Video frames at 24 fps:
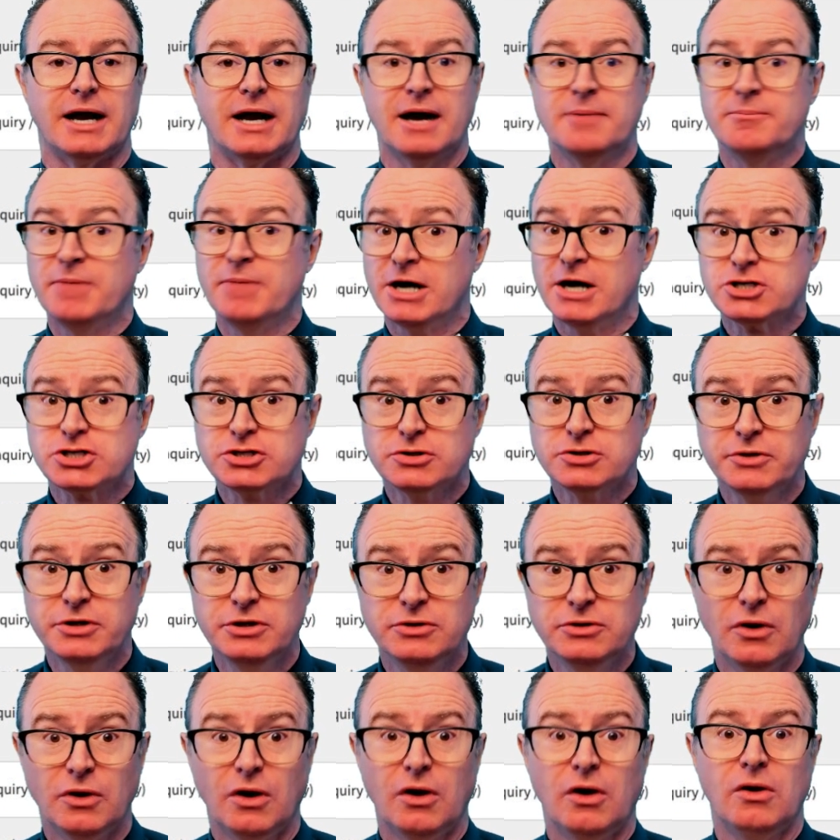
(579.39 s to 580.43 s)
I'm not showing
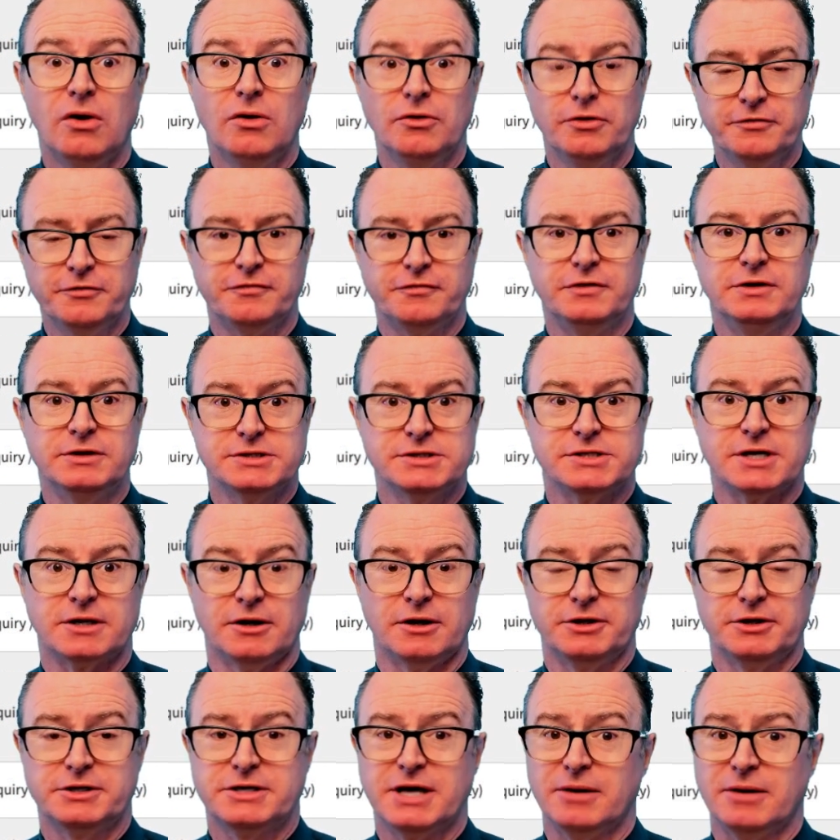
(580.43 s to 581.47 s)
you all the fields on
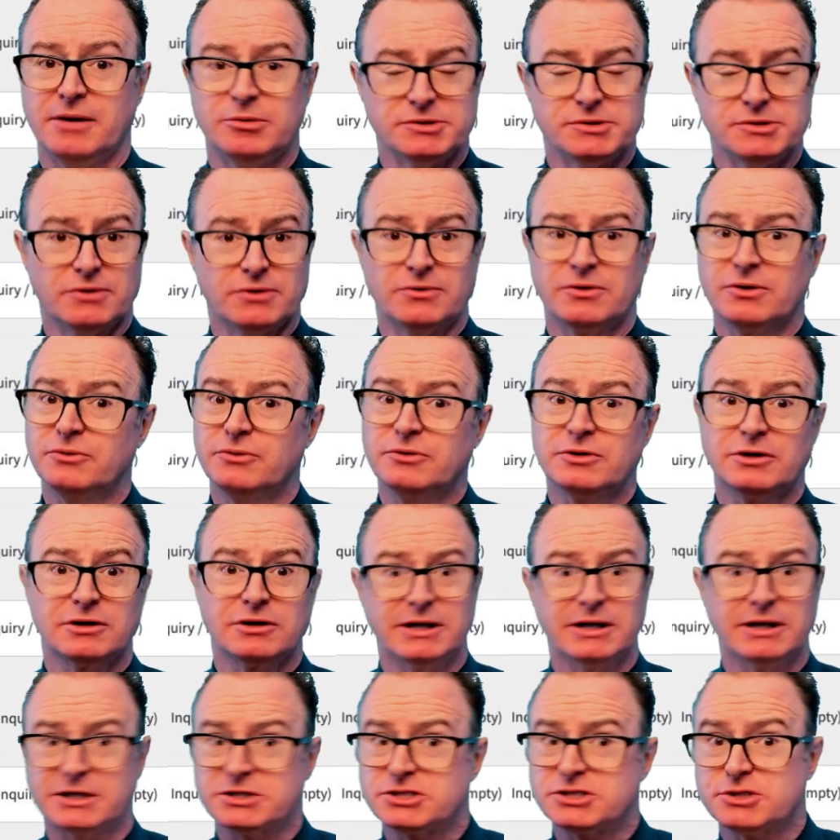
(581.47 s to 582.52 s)
all the tables, or it would look
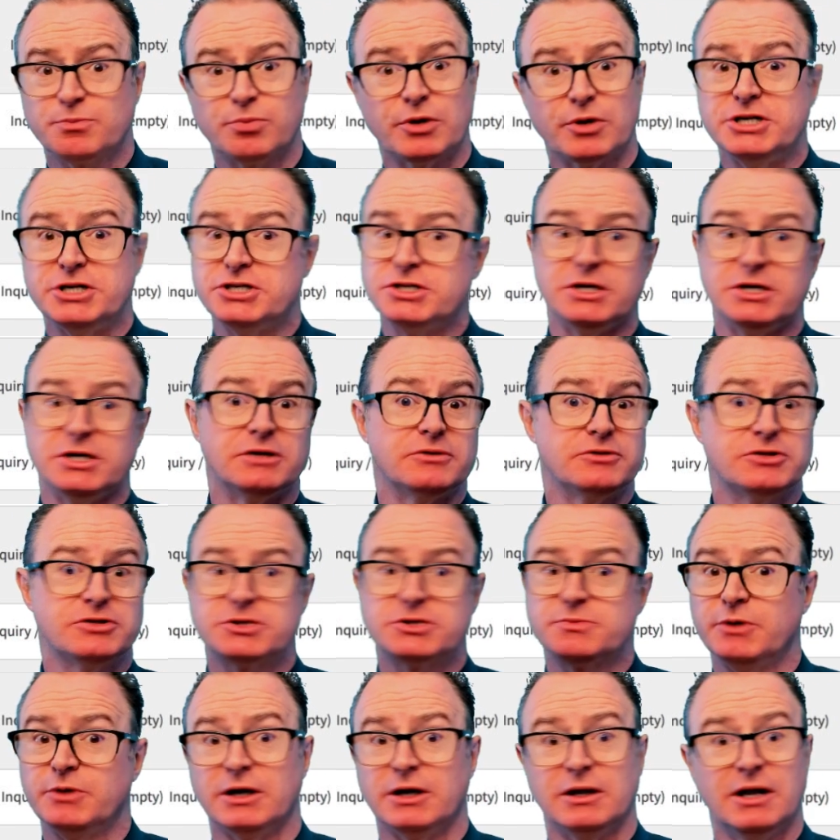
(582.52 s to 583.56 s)
like a spreadsheet. It would
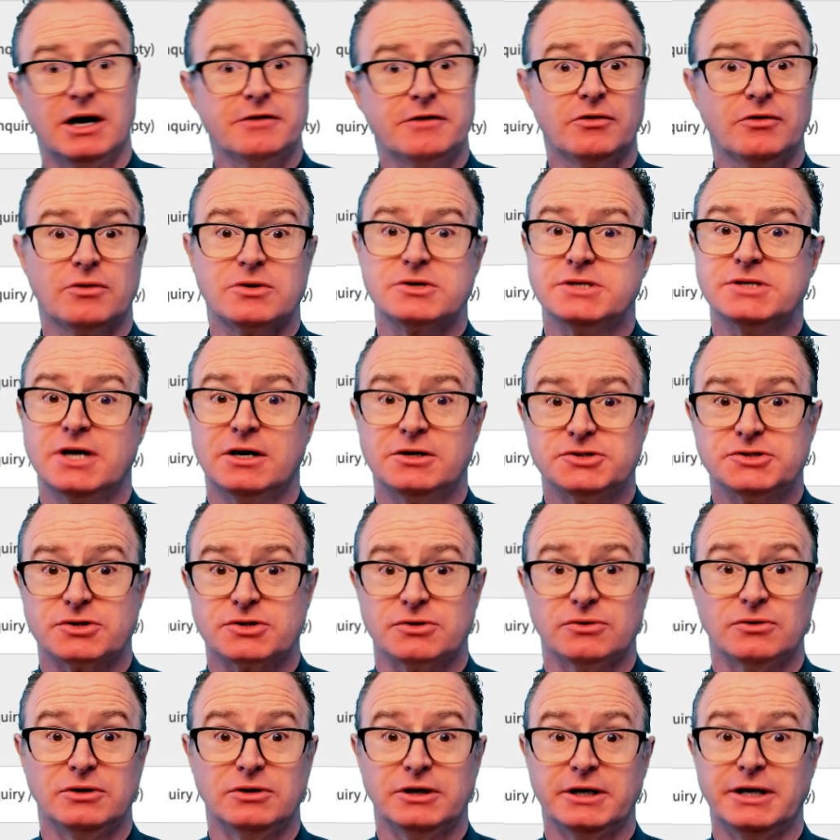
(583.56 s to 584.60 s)
just be a lot of horizontal
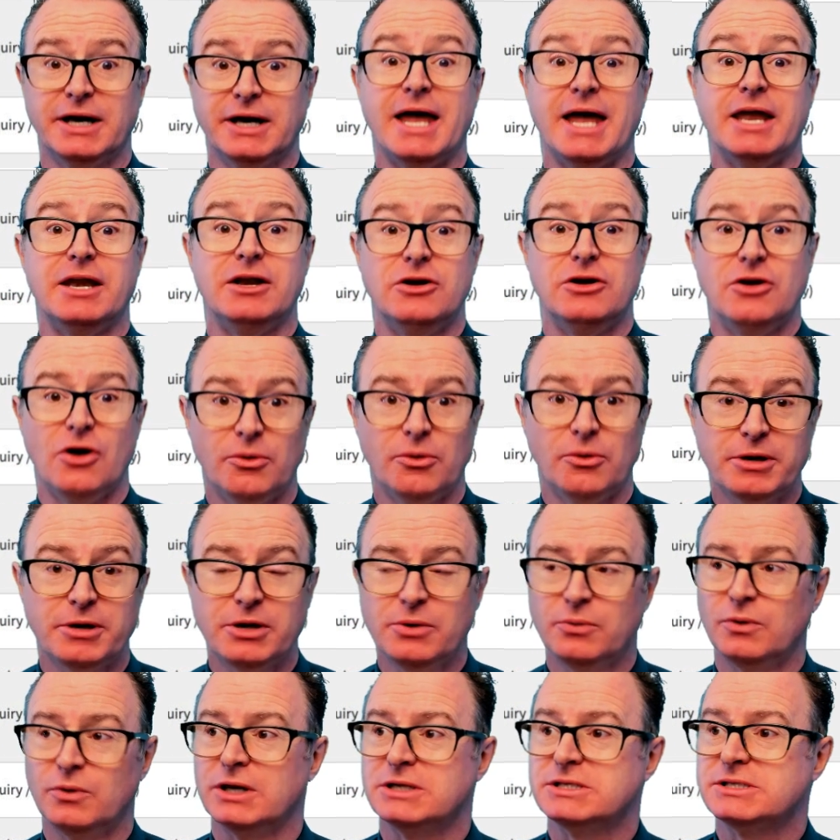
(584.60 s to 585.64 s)
scrolling, and nobody
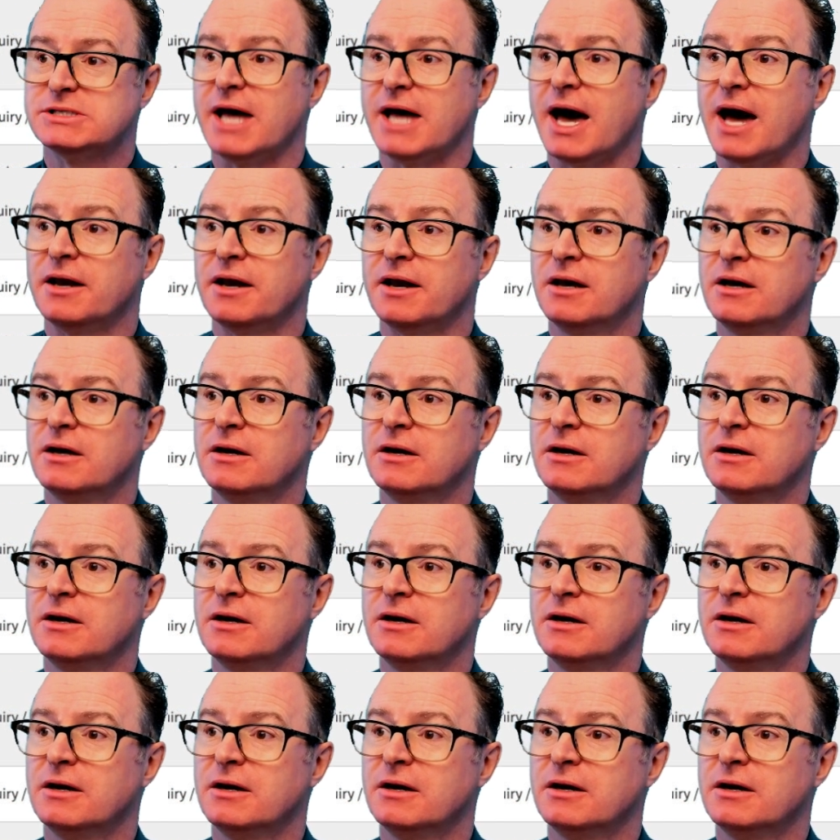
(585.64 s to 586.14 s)
wants that.